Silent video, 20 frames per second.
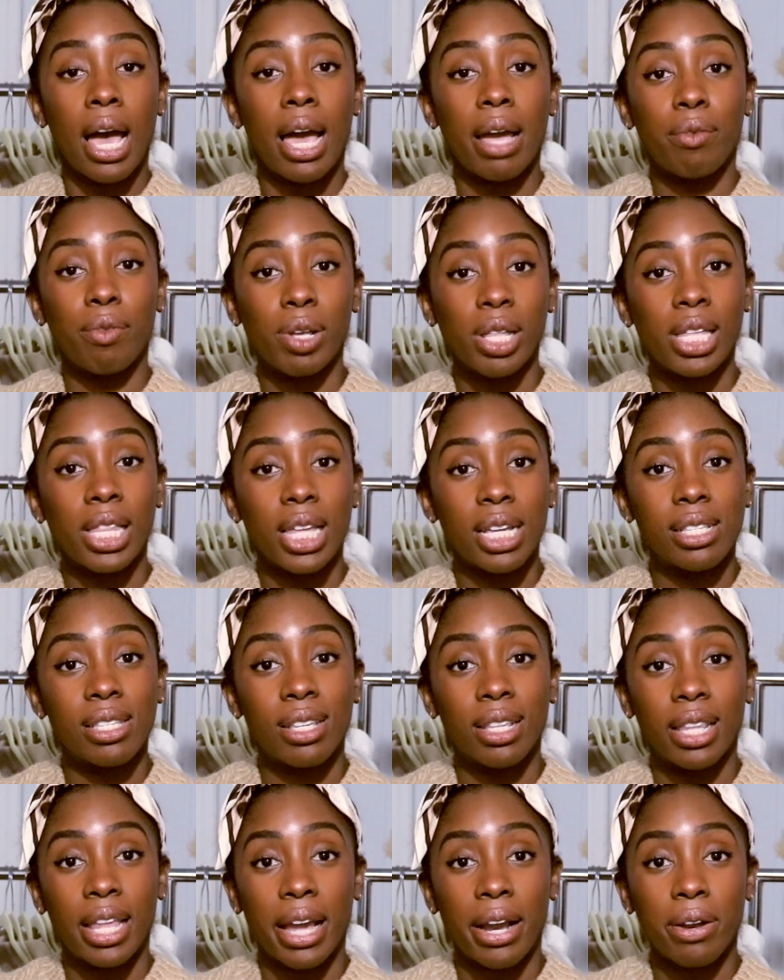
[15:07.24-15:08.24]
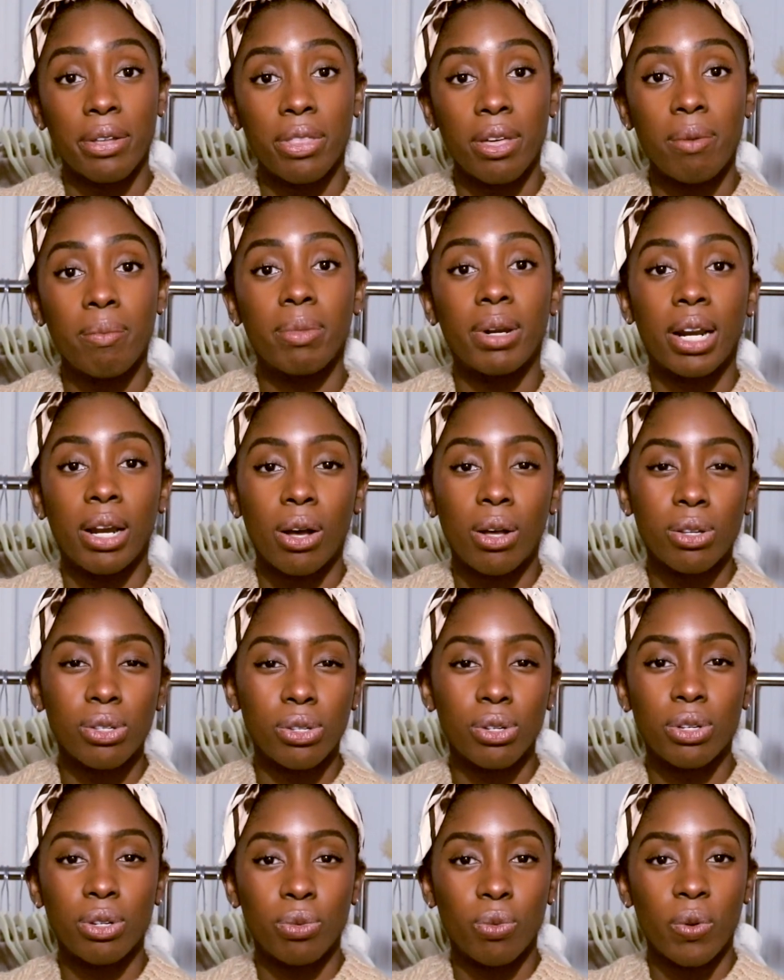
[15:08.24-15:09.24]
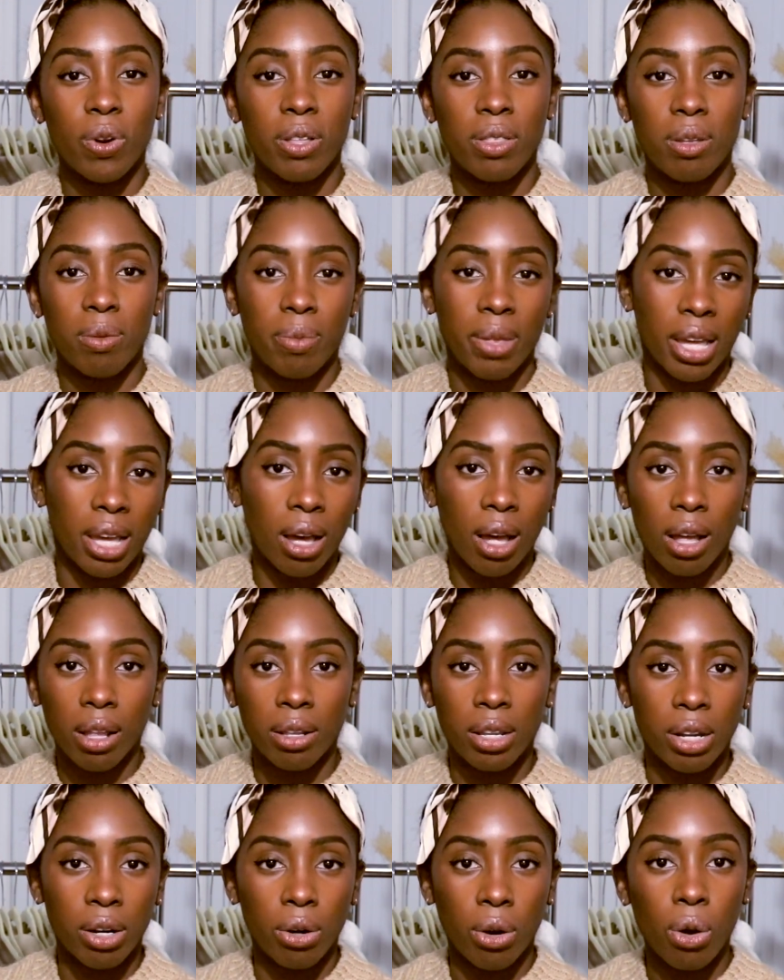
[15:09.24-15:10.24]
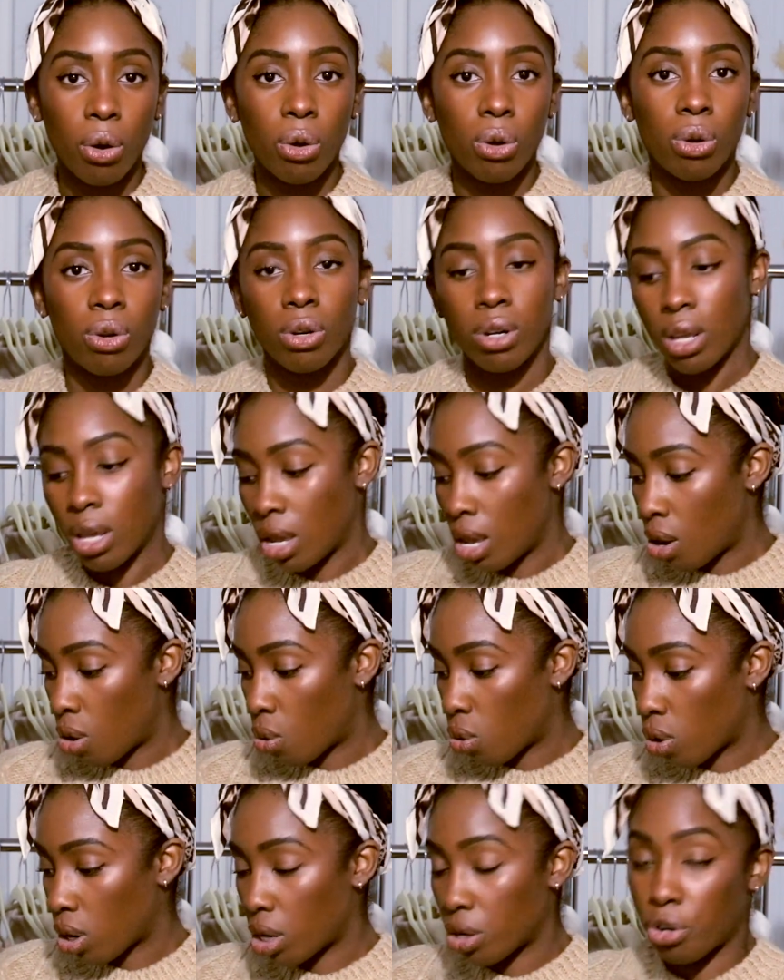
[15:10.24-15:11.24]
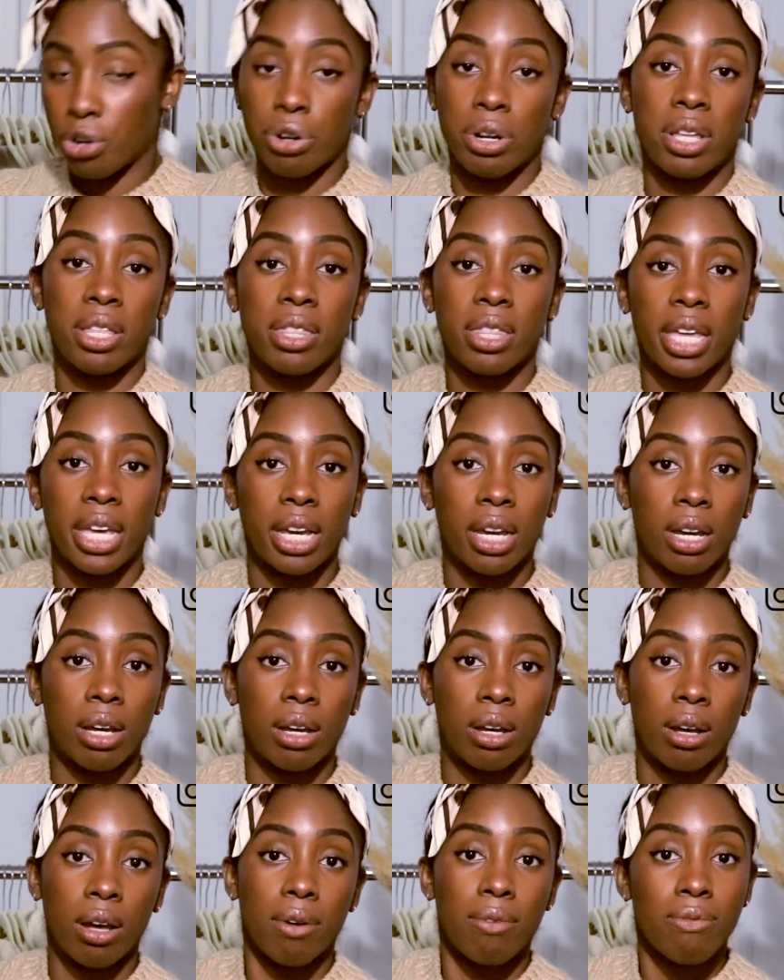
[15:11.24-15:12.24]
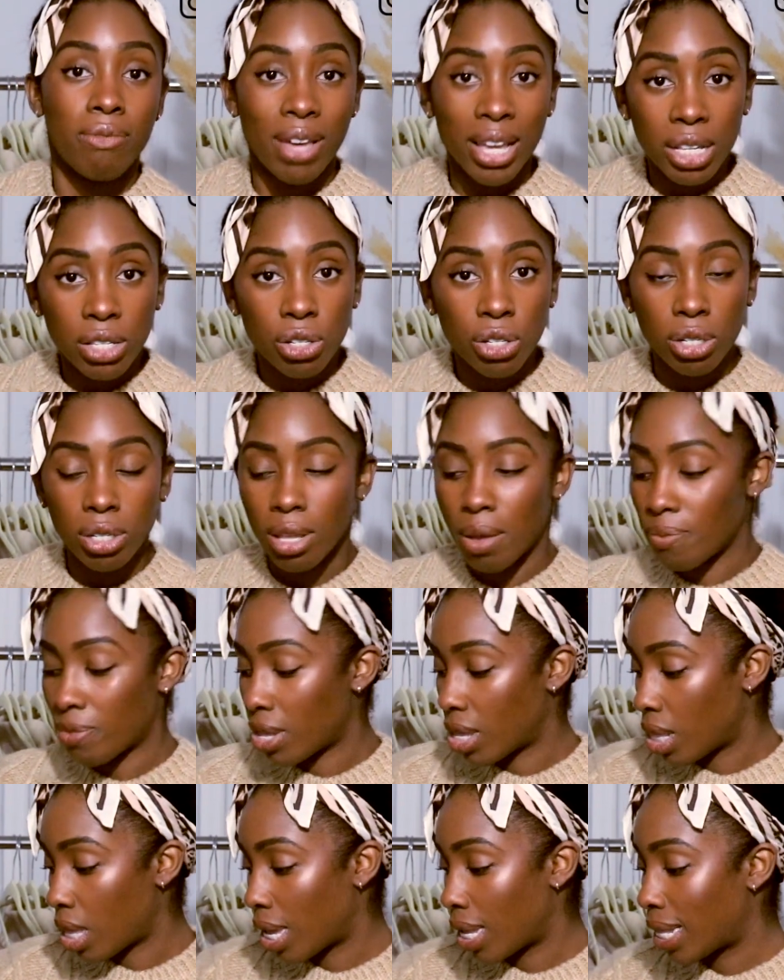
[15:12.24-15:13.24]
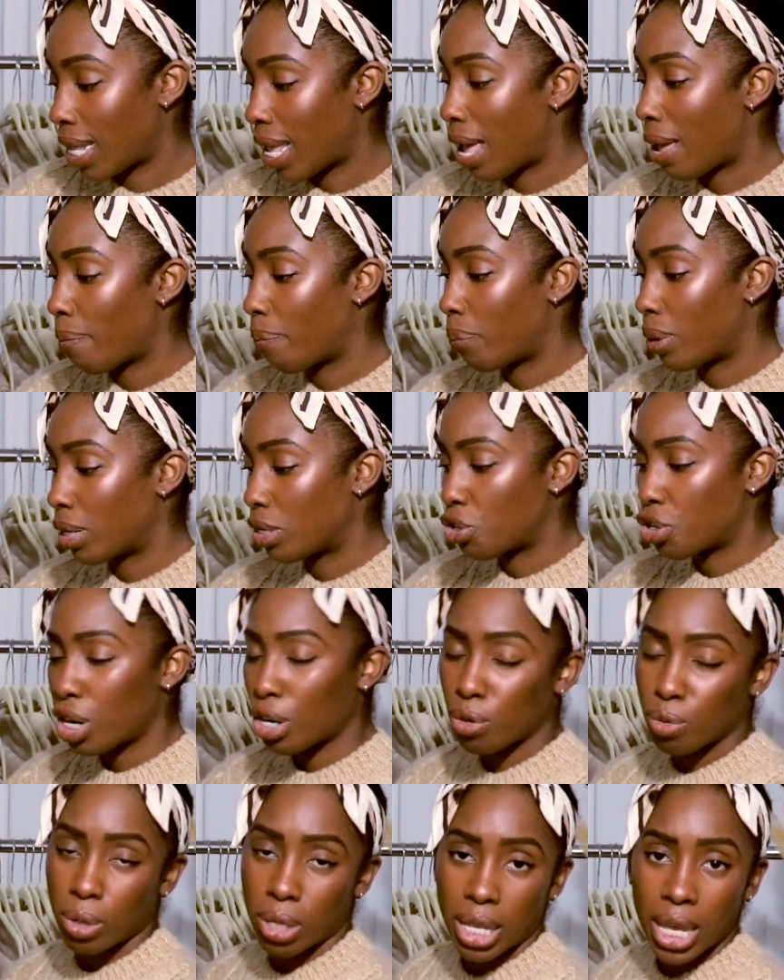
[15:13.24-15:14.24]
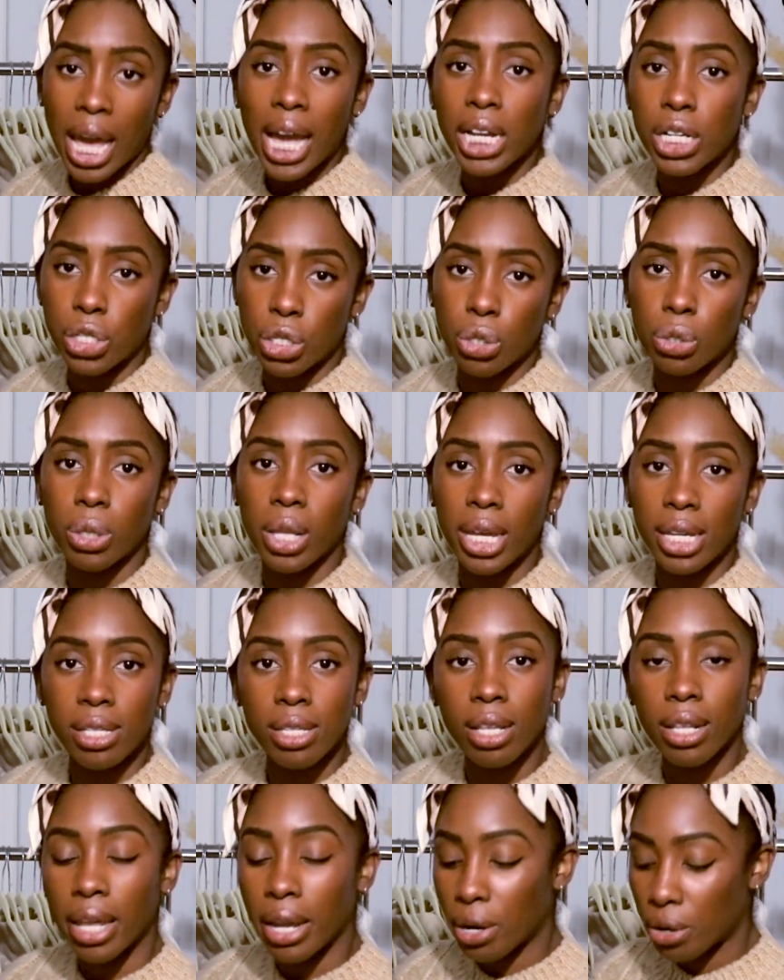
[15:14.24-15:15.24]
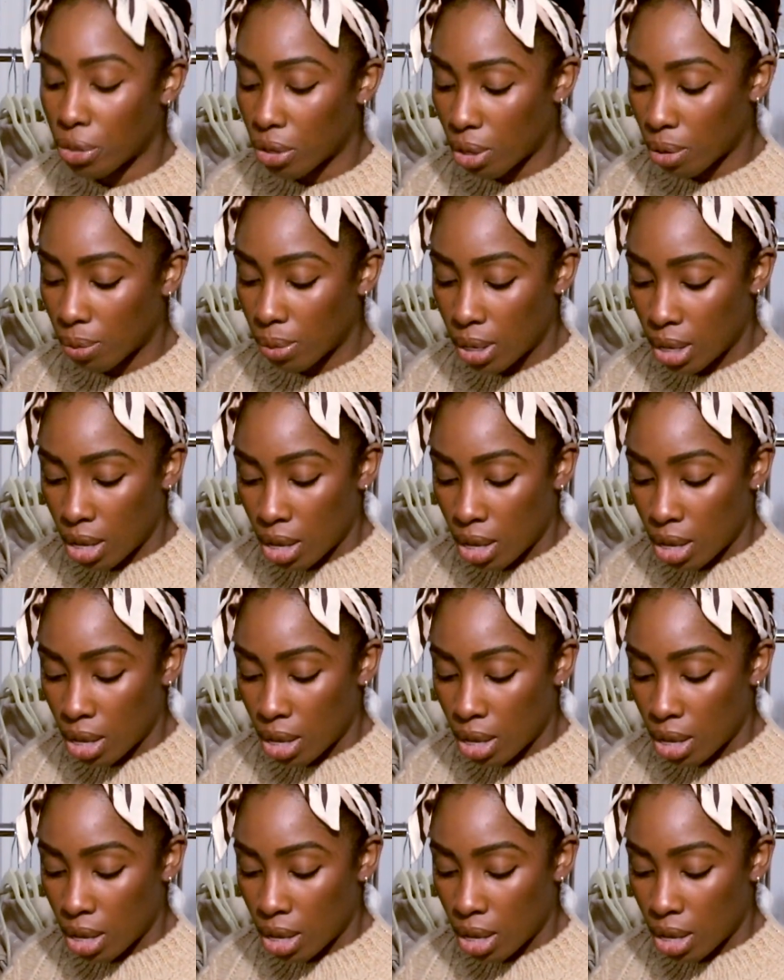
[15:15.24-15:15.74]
I really like to layer them, but I also can wear them like on their own or underneath like a vest or something like that. But generally I do like to layer them.